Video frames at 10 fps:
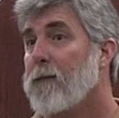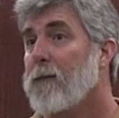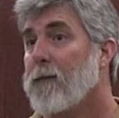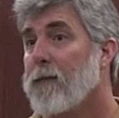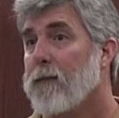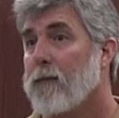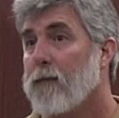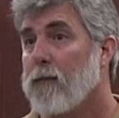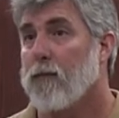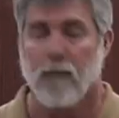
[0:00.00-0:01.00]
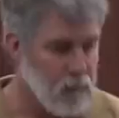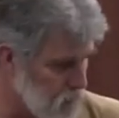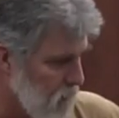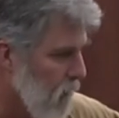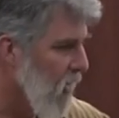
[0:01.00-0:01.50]
some of the things you brought
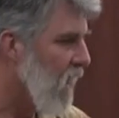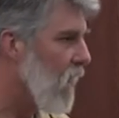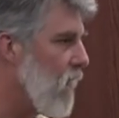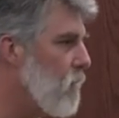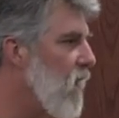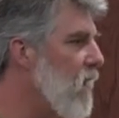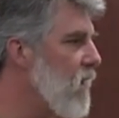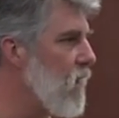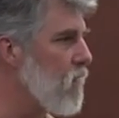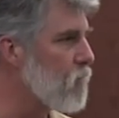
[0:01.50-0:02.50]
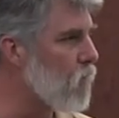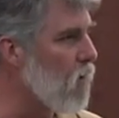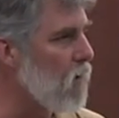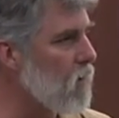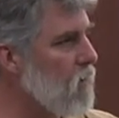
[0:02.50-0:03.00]
with you? Um, I kind of
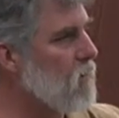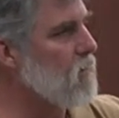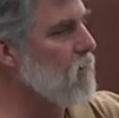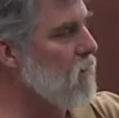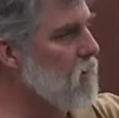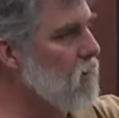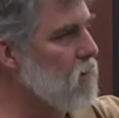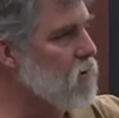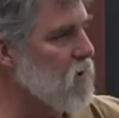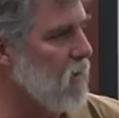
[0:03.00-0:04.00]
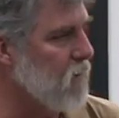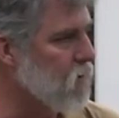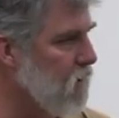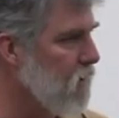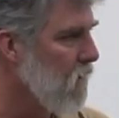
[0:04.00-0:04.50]
brought a, a, little
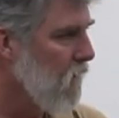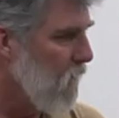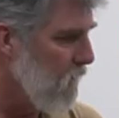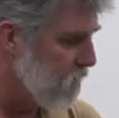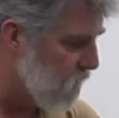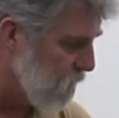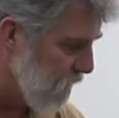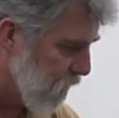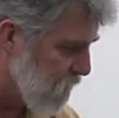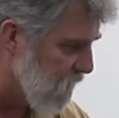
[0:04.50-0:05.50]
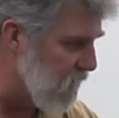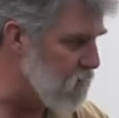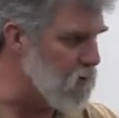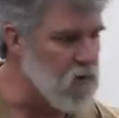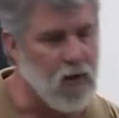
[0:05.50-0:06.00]
selection of some different
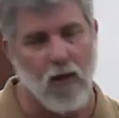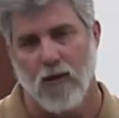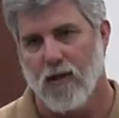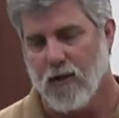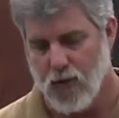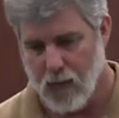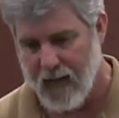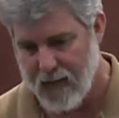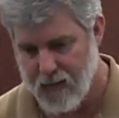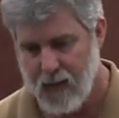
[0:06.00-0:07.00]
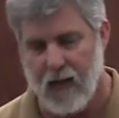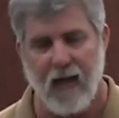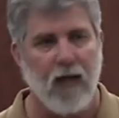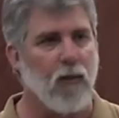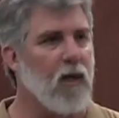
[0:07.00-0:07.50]
skins and skulls that you may see an
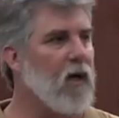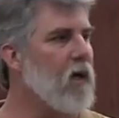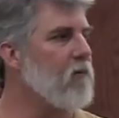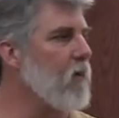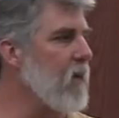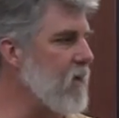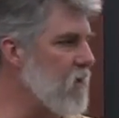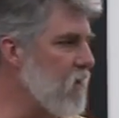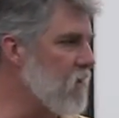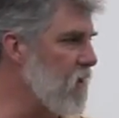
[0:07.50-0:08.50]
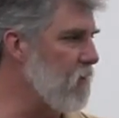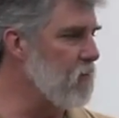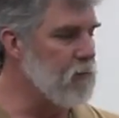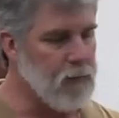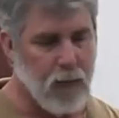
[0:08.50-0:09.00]
animal of, you may see
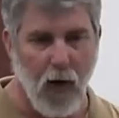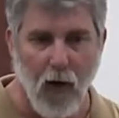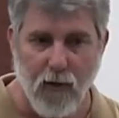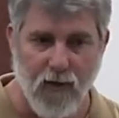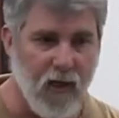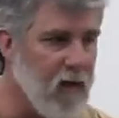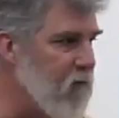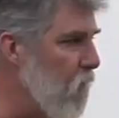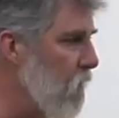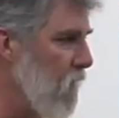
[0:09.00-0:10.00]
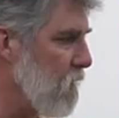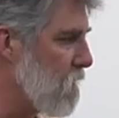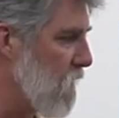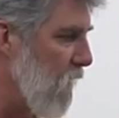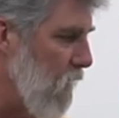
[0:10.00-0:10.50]
some parts of. You,
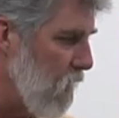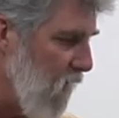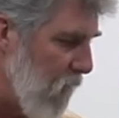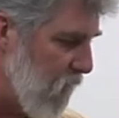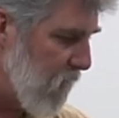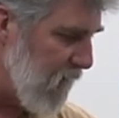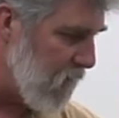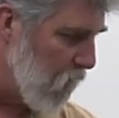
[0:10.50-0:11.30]
it's not uncommon to be out in